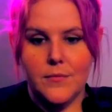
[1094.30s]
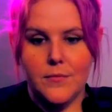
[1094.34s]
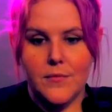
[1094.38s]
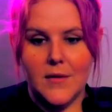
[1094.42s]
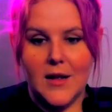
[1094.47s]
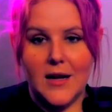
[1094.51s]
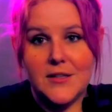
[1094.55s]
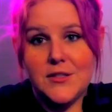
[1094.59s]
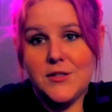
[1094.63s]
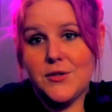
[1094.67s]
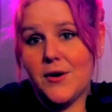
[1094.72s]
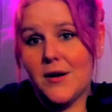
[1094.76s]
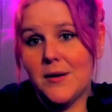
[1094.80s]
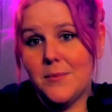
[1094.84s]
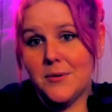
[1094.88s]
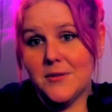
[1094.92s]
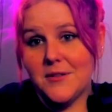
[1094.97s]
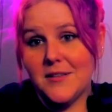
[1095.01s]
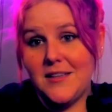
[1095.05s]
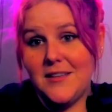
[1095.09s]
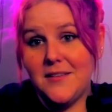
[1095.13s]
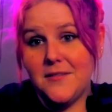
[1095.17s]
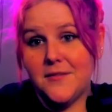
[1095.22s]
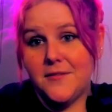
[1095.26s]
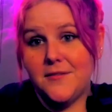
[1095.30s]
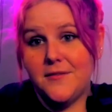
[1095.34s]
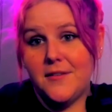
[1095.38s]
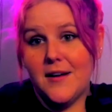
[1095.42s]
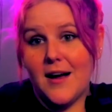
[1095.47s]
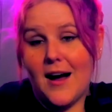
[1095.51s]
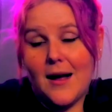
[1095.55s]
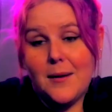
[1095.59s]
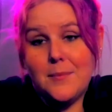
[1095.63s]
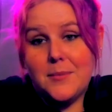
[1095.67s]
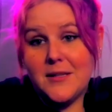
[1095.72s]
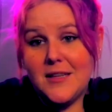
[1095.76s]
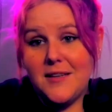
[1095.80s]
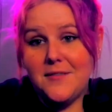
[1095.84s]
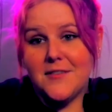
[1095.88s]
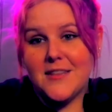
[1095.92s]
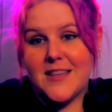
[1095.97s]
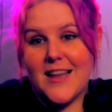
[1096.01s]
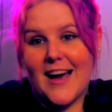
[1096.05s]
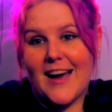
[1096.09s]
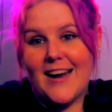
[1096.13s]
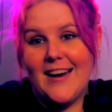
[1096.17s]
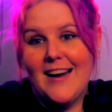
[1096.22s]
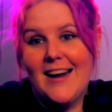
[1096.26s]
And so I believe in
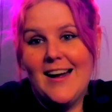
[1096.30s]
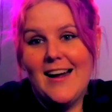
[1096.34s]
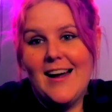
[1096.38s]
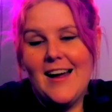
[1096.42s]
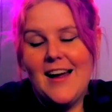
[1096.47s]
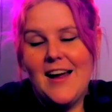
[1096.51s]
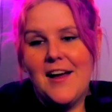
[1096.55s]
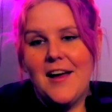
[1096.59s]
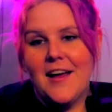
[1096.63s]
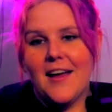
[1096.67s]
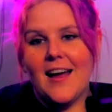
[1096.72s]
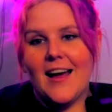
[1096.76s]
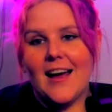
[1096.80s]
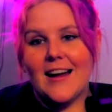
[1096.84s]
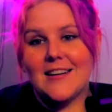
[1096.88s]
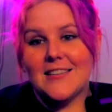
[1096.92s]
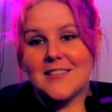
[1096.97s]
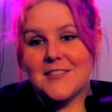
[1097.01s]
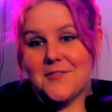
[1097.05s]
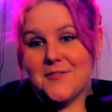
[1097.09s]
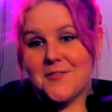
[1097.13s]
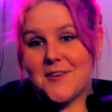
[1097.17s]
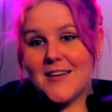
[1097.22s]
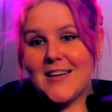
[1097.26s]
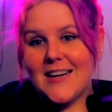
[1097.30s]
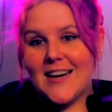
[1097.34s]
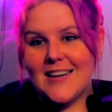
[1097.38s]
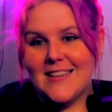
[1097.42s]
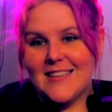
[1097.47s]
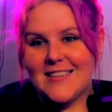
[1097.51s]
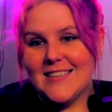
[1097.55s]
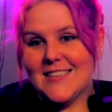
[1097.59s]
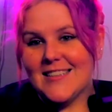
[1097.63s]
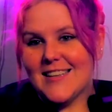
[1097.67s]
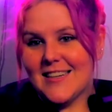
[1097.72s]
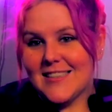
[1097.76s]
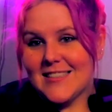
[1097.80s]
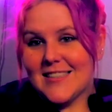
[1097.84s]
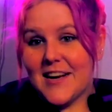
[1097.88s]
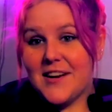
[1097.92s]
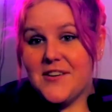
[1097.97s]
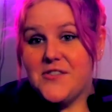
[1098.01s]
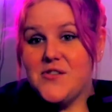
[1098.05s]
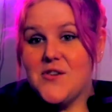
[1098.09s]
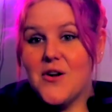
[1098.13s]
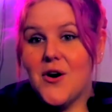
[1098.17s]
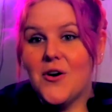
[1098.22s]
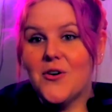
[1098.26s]
that. And it's funny, Eileen, because I
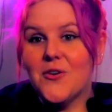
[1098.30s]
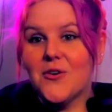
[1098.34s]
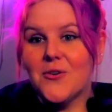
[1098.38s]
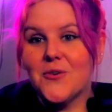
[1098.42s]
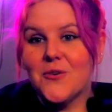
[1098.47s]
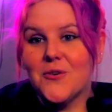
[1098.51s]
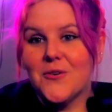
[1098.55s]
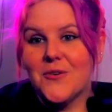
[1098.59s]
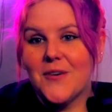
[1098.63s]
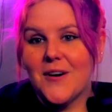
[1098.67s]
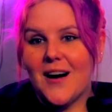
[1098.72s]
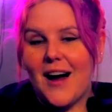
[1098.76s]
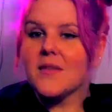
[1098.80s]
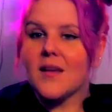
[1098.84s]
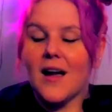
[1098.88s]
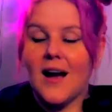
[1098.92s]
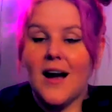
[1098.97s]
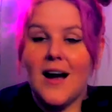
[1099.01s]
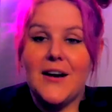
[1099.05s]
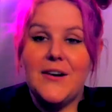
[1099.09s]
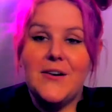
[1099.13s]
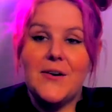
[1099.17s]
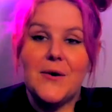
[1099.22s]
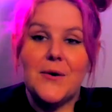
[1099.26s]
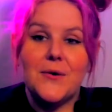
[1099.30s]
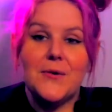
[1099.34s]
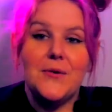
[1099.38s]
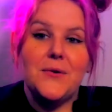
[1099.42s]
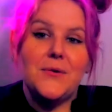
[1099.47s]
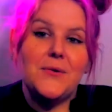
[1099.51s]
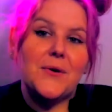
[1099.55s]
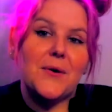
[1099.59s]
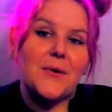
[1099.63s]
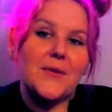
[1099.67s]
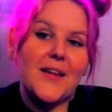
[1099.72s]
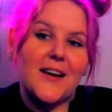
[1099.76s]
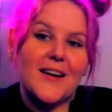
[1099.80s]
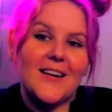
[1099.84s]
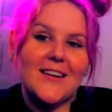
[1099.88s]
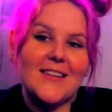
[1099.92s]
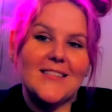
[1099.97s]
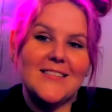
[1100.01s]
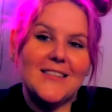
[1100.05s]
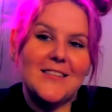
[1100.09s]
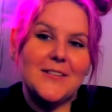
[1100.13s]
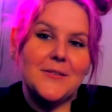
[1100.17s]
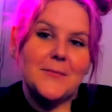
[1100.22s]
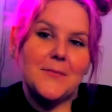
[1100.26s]
know you know that,
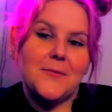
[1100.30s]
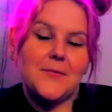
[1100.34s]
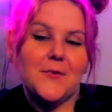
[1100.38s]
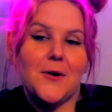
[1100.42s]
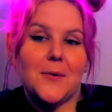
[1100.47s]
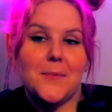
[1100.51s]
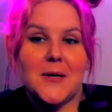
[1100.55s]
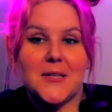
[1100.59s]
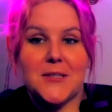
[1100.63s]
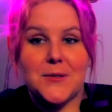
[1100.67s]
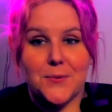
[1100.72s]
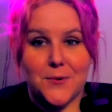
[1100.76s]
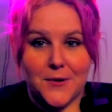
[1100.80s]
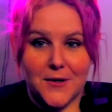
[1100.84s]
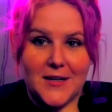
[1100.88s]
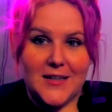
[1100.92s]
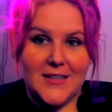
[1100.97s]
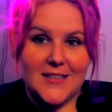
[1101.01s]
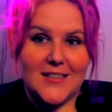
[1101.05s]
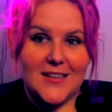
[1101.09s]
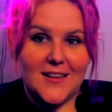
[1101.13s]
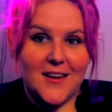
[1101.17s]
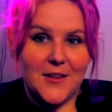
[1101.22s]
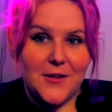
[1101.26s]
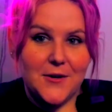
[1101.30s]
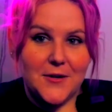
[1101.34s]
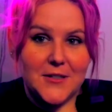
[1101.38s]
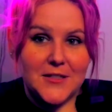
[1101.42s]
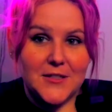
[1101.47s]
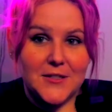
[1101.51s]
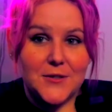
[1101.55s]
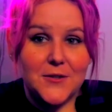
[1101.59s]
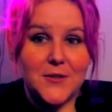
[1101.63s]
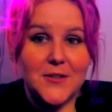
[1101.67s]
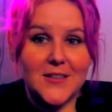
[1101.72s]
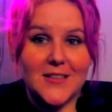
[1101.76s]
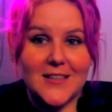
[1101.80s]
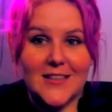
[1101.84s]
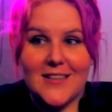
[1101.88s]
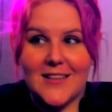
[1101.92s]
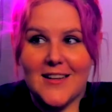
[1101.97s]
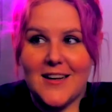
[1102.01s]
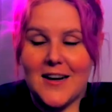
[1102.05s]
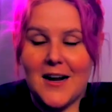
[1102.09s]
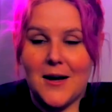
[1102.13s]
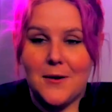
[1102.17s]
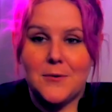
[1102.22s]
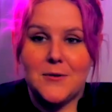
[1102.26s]
Eileen, from us working together historically,
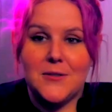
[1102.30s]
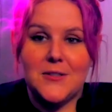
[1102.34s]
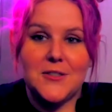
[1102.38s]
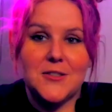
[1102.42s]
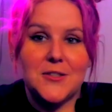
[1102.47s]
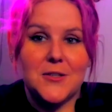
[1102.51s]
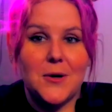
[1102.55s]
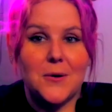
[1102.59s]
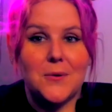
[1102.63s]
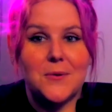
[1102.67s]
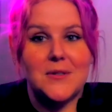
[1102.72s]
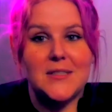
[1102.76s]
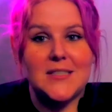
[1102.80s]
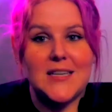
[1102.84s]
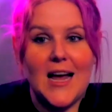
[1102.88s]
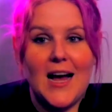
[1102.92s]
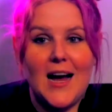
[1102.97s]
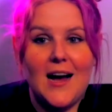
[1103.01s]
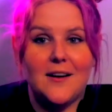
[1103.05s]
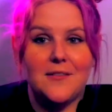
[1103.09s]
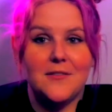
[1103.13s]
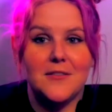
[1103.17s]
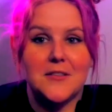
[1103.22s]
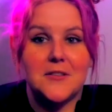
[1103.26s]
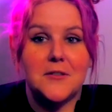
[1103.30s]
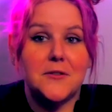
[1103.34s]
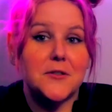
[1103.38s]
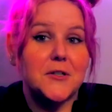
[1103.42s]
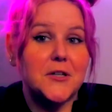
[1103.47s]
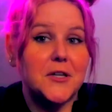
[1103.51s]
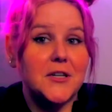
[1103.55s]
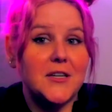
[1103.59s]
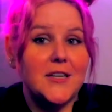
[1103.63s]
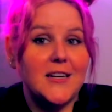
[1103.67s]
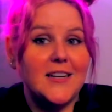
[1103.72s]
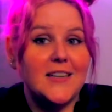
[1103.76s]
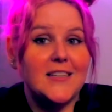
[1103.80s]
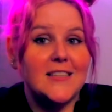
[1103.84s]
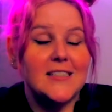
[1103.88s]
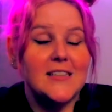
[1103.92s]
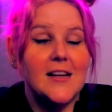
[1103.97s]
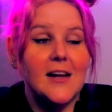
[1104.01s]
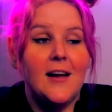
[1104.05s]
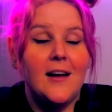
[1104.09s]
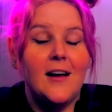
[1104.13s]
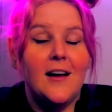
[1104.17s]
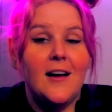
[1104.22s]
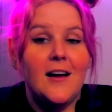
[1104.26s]
that I would just always have little goodies
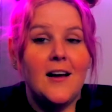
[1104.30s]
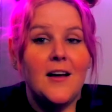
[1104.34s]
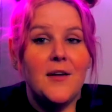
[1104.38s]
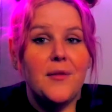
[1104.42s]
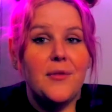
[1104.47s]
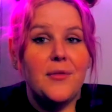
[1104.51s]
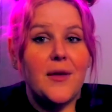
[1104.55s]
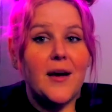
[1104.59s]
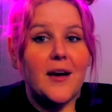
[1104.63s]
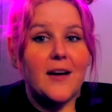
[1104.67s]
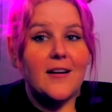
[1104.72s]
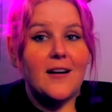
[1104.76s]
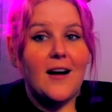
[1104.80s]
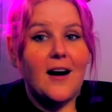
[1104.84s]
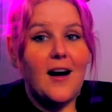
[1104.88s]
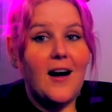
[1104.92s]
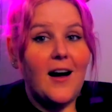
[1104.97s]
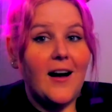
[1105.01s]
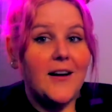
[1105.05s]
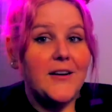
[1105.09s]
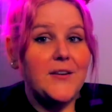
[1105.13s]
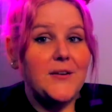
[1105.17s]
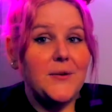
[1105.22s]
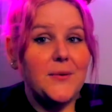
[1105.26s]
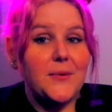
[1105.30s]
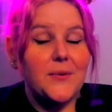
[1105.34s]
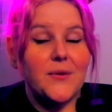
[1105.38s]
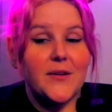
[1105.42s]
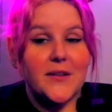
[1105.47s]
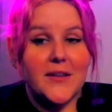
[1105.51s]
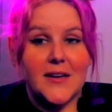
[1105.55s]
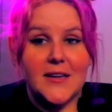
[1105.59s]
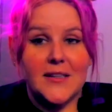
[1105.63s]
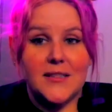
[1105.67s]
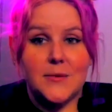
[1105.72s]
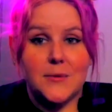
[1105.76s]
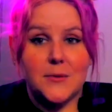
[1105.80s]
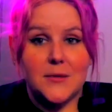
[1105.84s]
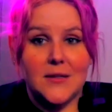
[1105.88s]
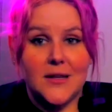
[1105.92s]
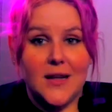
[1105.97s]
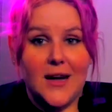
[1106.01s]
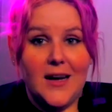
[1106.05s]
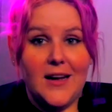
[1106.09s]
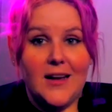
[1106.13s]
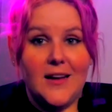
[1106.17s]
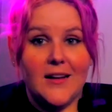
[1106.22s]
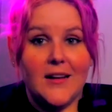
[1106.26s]
that I knew the kids would
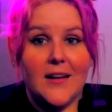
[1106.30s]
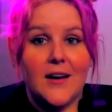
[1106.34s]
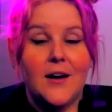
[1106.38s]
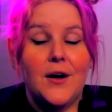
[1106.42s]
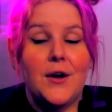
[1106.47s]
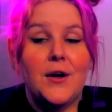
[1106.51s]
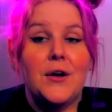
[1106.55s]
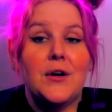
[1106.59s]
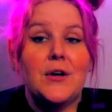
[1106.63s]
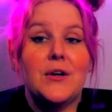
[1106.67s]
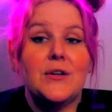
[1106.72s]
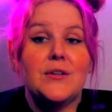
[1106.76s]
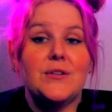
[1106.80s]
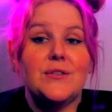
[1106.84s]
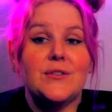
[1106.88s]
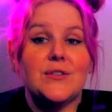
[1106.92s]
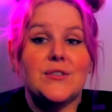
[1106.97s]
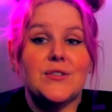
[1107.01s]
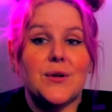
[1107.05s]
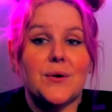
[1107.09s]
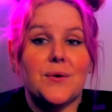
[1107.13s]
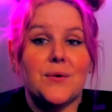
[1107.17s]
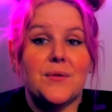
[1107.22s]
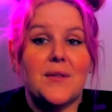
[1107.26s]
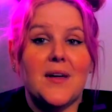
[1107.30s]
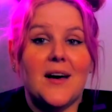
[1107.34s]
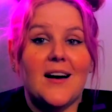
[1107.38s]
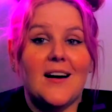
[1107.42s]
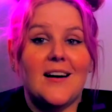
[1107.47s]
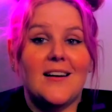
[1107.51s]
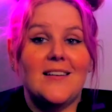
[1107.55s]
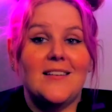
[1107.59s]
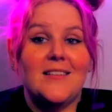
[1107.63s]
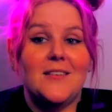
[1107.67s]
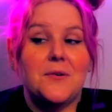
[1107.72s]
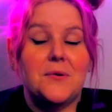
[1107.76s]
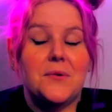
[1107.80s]
like, so that